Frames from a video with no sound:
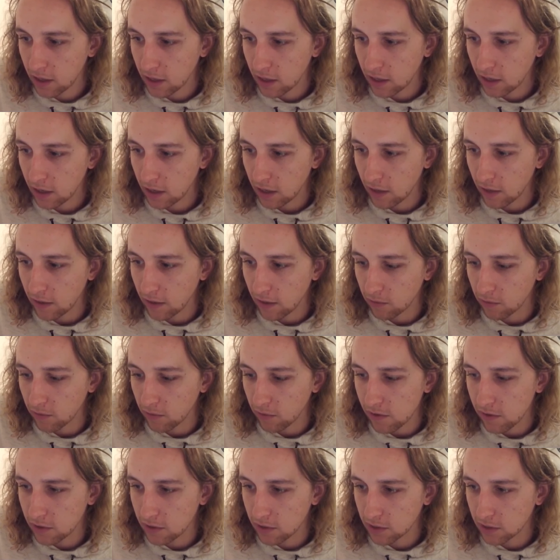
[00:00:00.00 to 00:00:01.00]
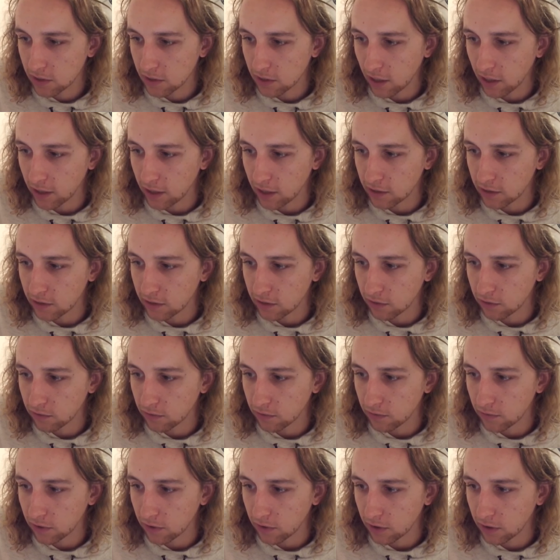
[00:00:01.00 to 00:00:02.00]
and then when this slide is
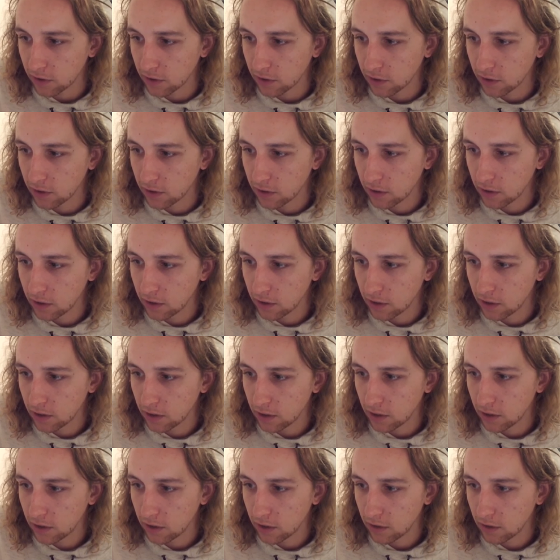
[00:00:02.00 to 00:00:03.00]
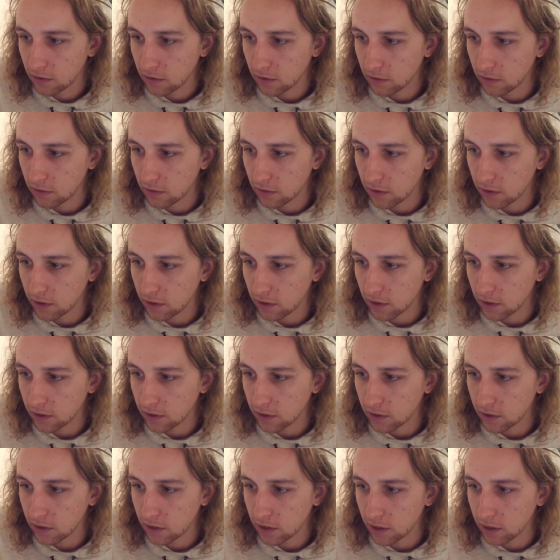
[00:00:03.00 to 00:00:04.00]
over,
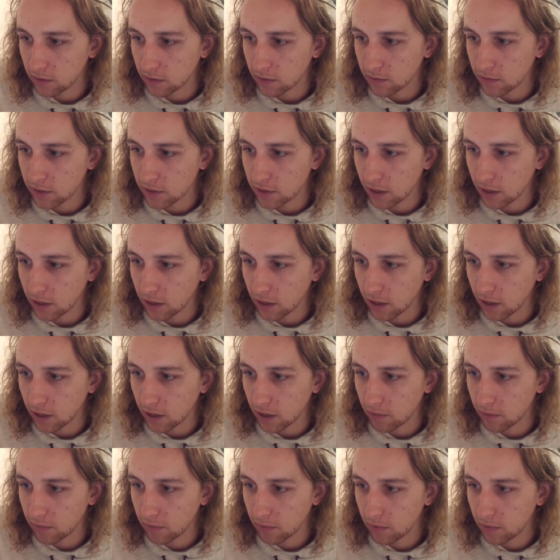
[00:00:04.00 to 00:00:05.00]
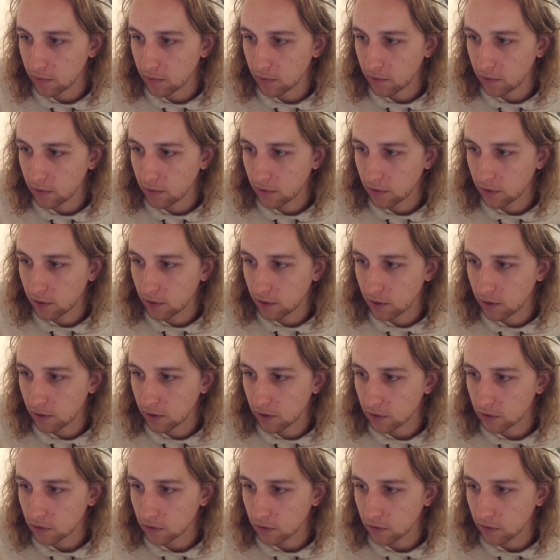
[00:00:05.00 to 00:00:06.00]
it comes up.
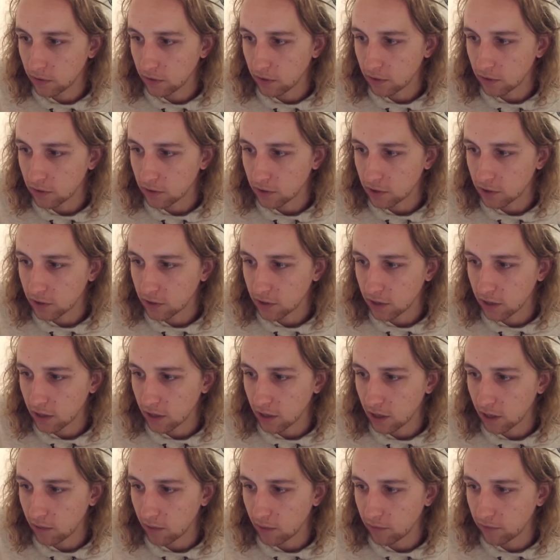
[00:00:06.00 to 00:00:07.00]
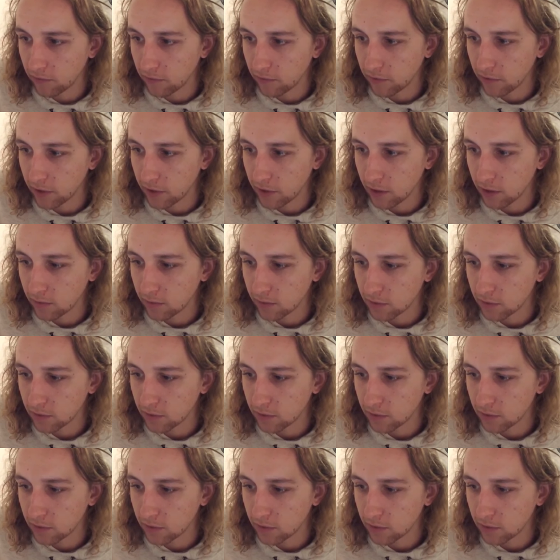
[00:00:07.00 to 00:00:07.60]
So there, in just like a couple frames